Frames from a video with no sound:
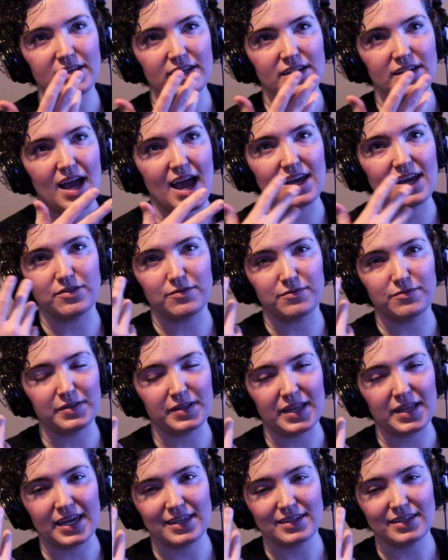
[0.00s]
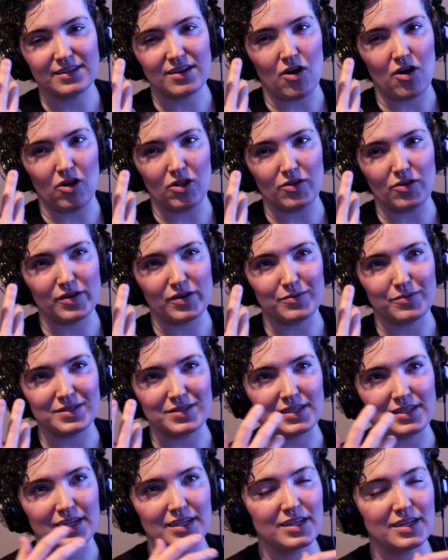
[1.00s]
I don't feel like all of it was
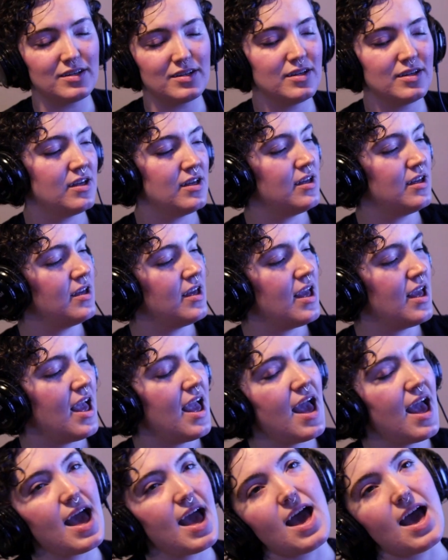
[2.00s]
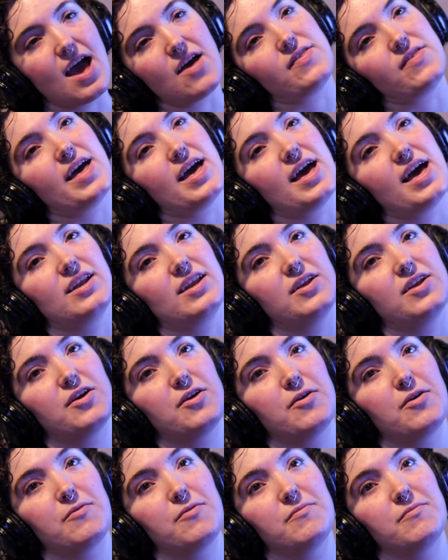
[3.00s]
needed. And then
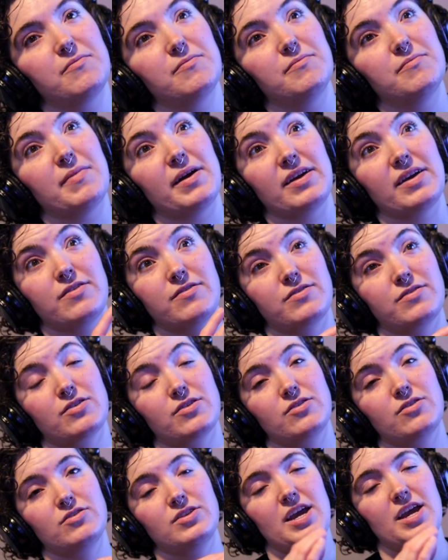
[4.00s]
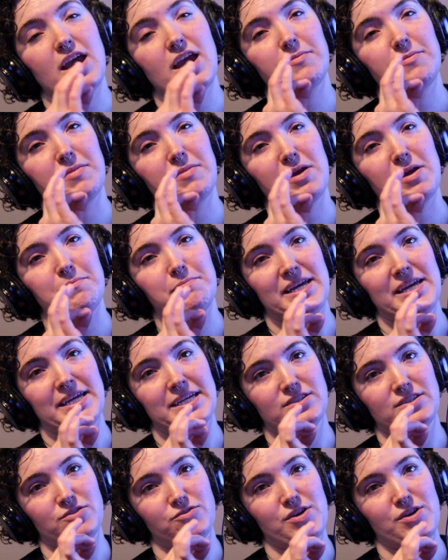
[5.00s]
my third and my
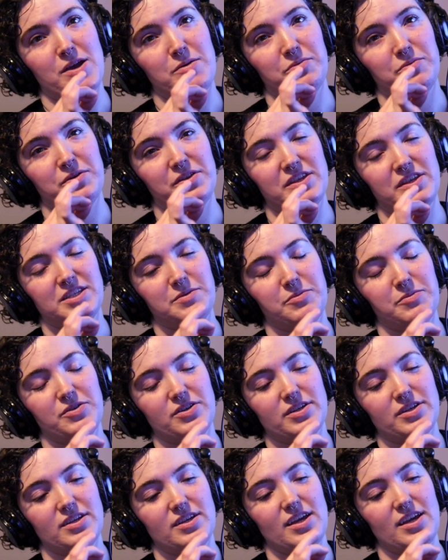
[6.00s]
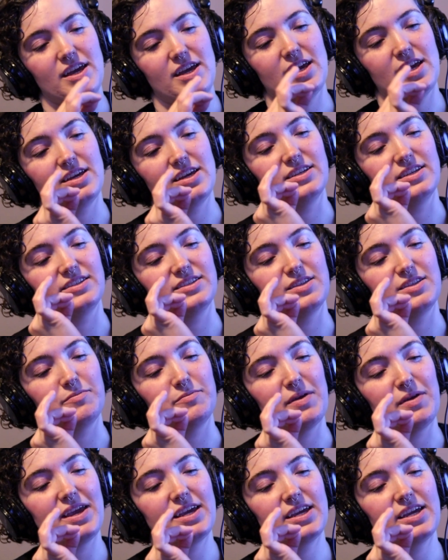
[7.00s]
biggest gripe with this book is the
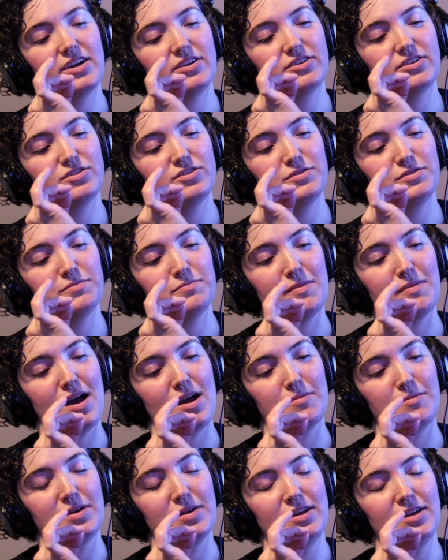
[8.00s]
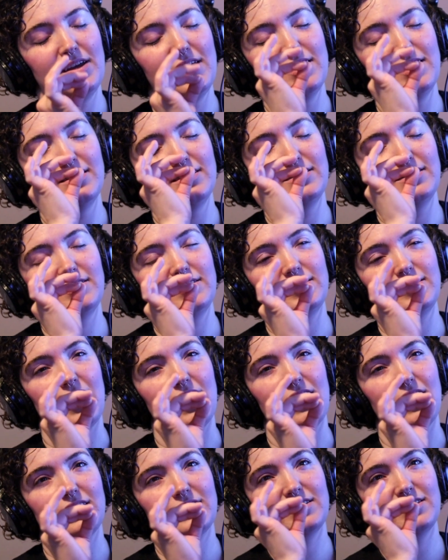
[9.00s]
main character's mom
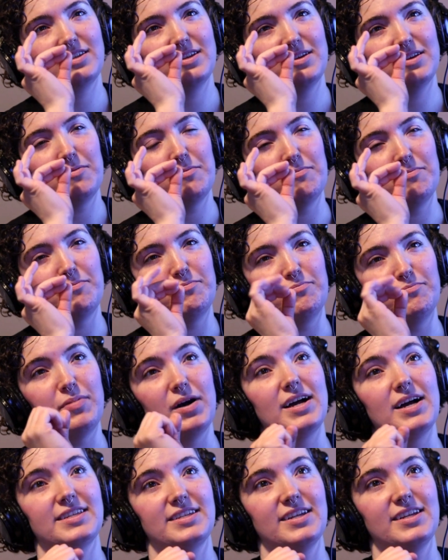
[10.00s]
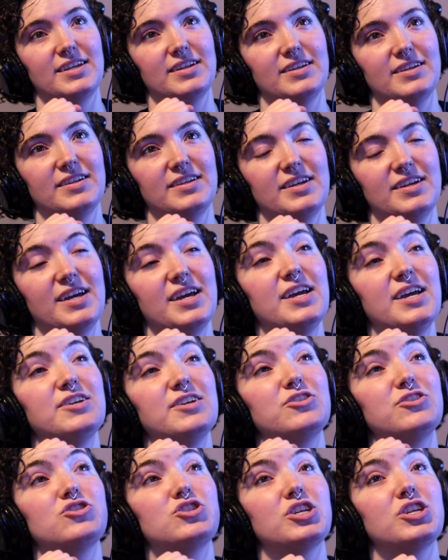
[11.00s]
sucks butt.
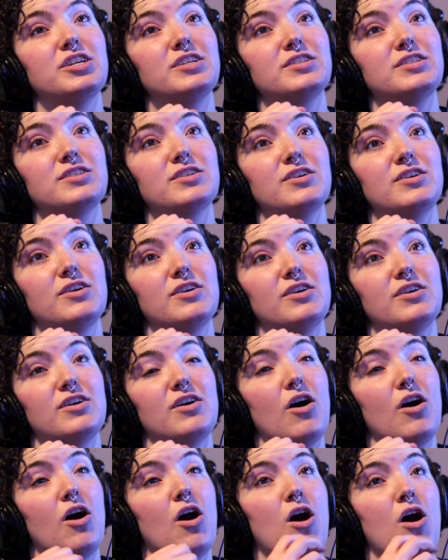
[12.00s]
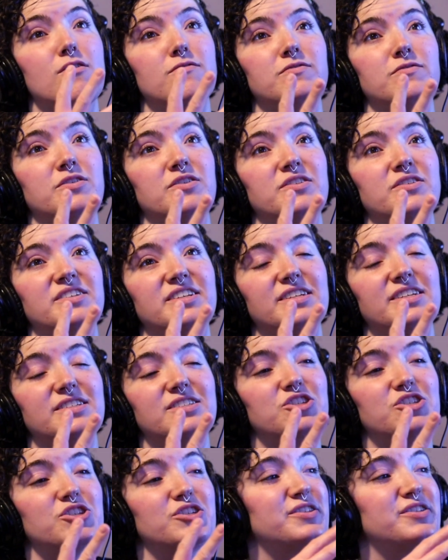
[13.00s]
She's awful.
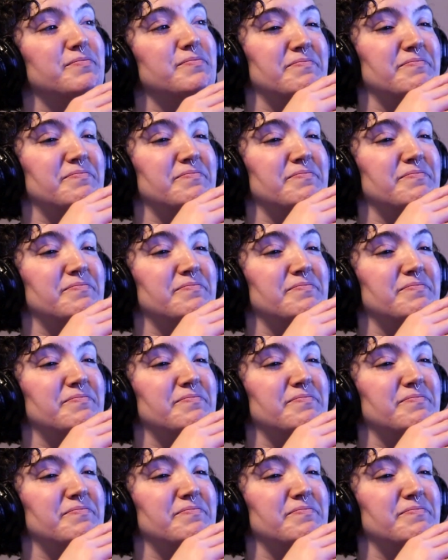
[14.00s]
Just